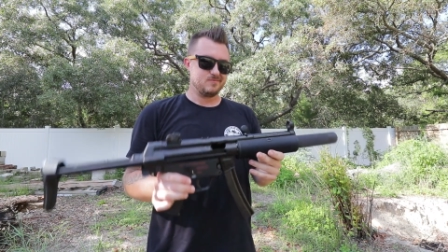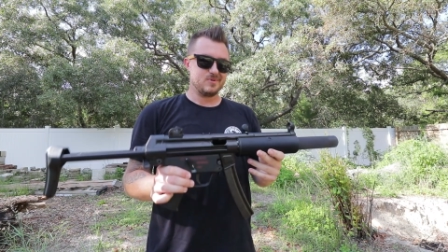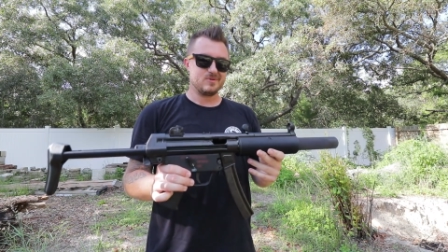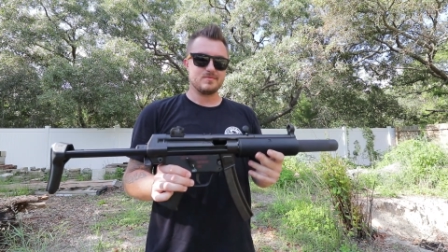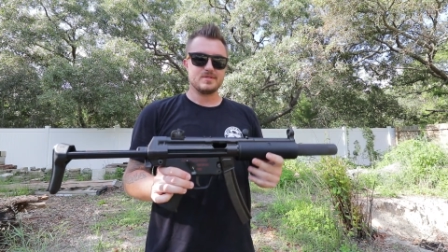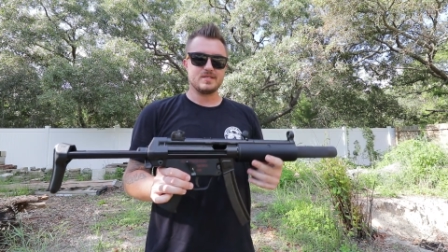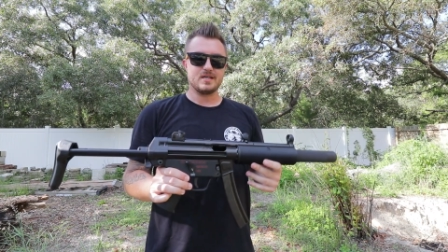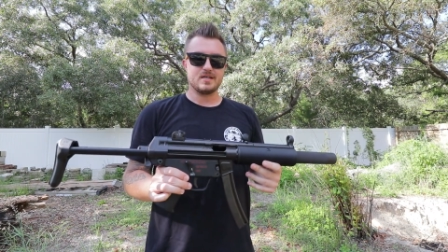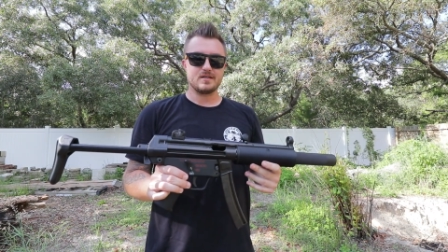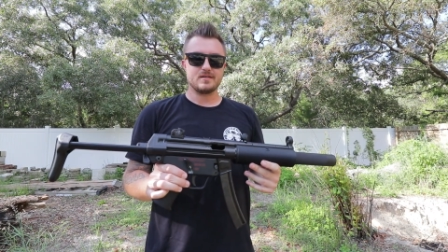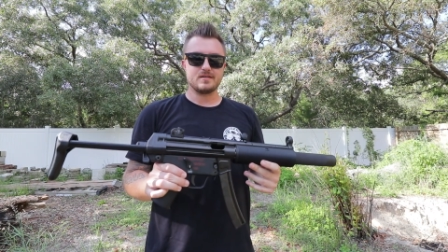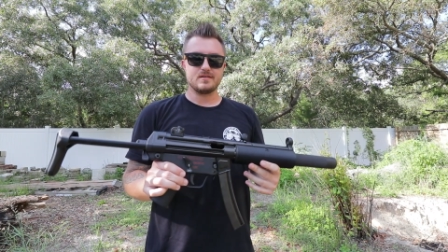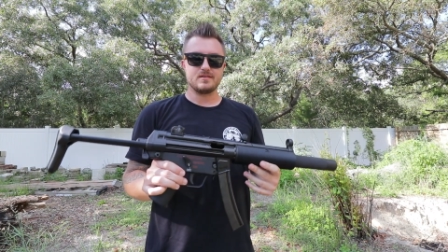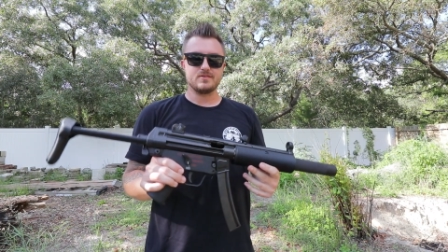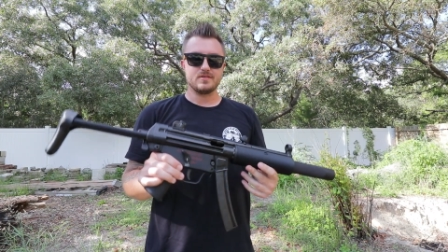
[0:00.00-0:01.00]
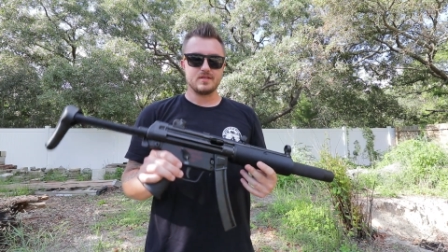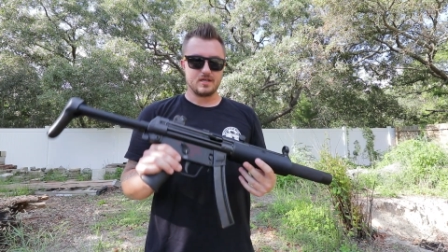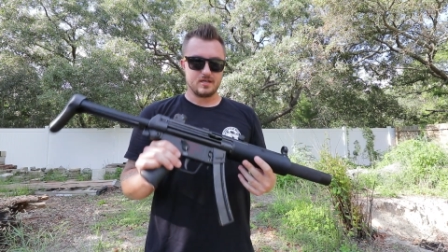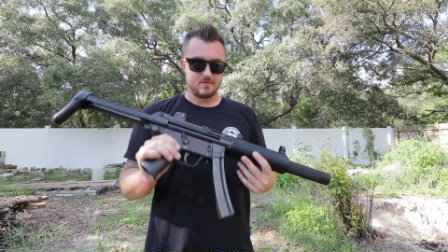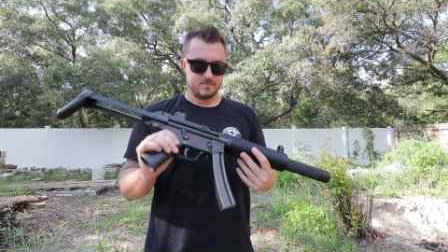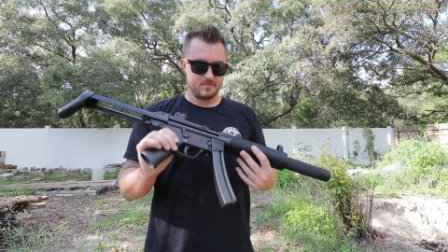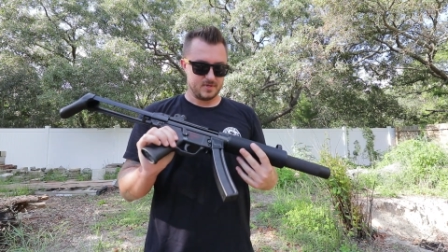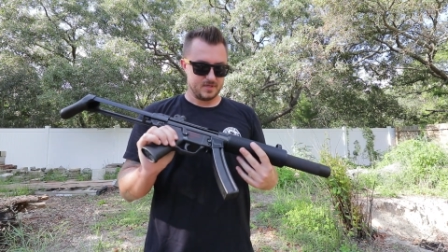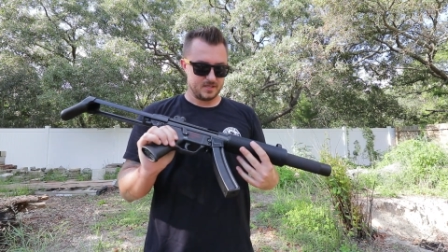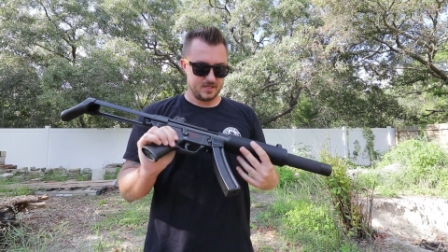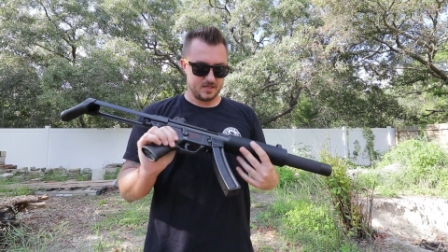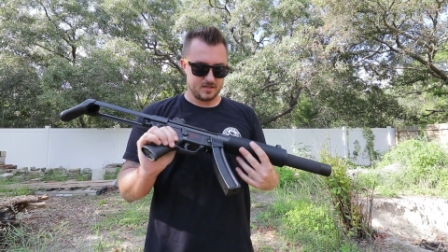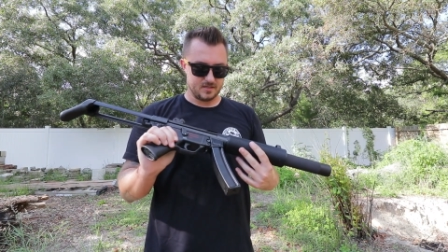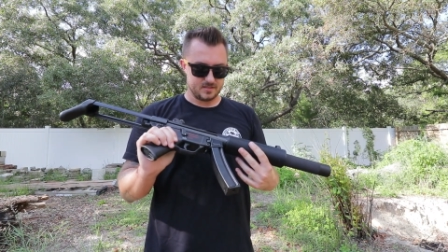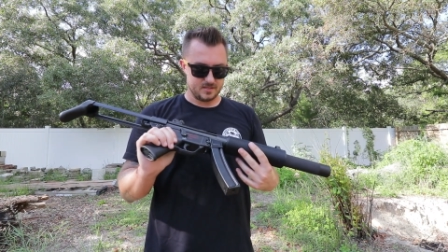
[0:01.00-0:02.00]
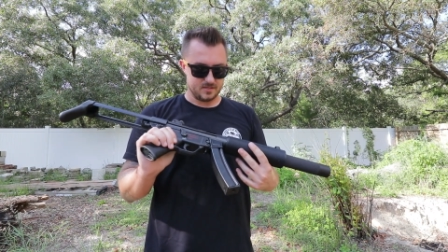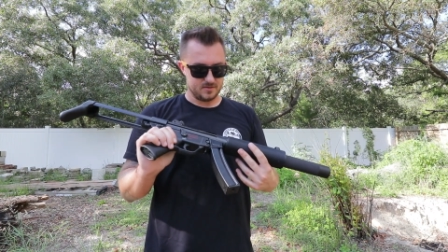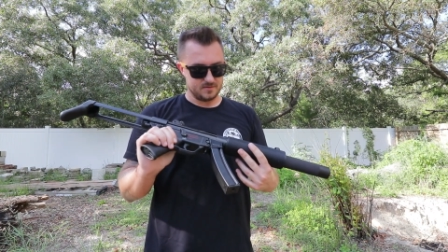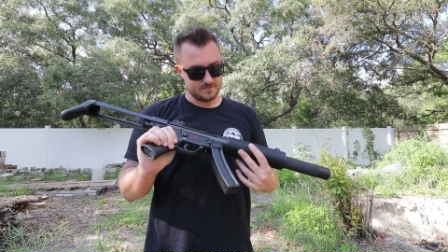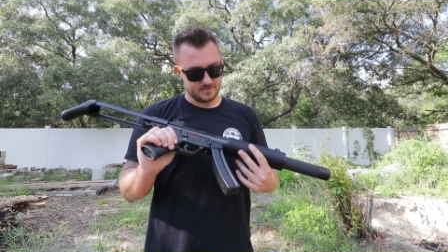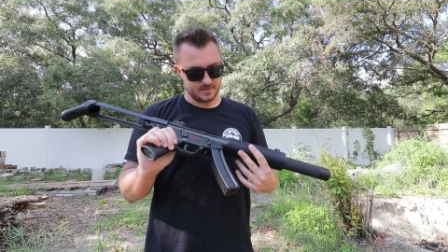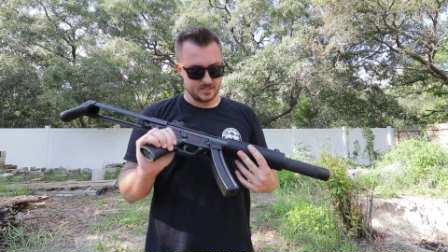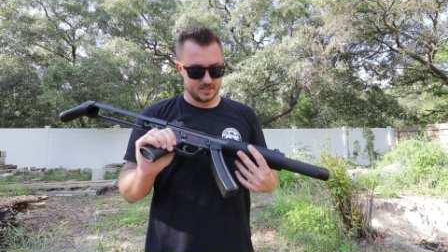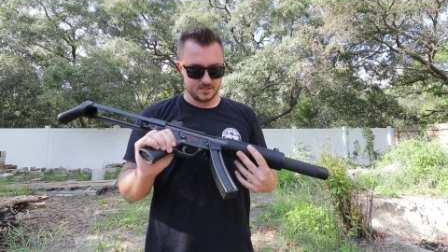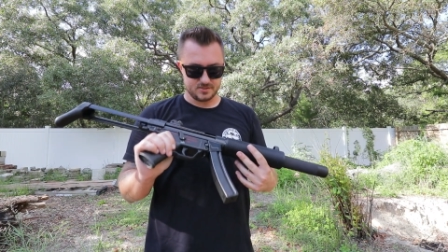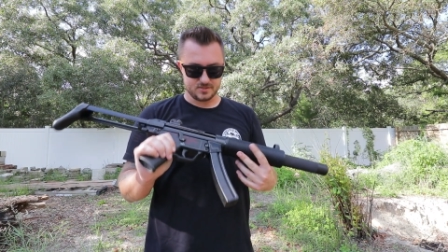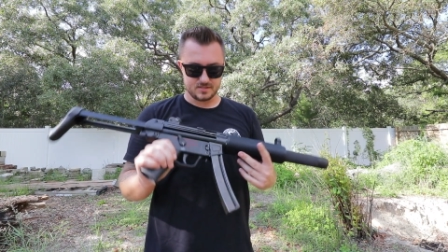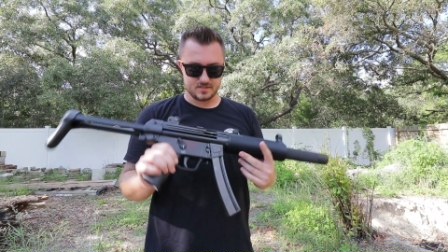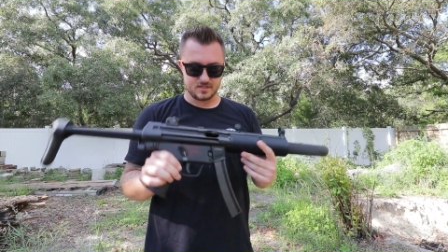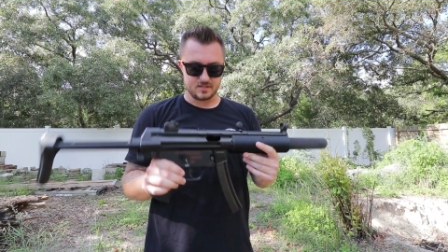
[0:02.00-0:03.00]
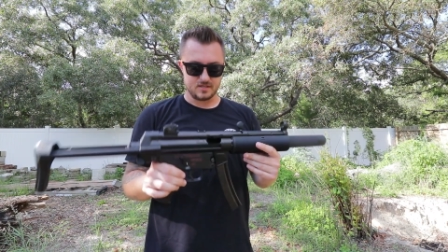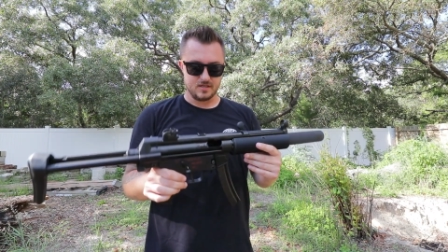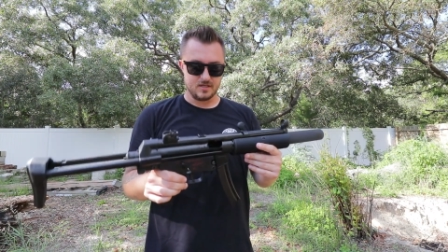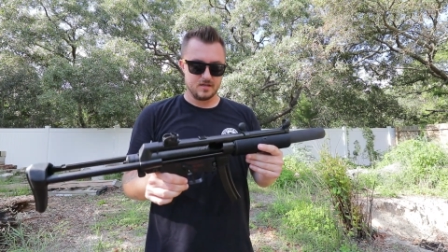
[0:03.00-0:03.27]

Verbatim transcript: probably not going to do that. But yeah, so interesting.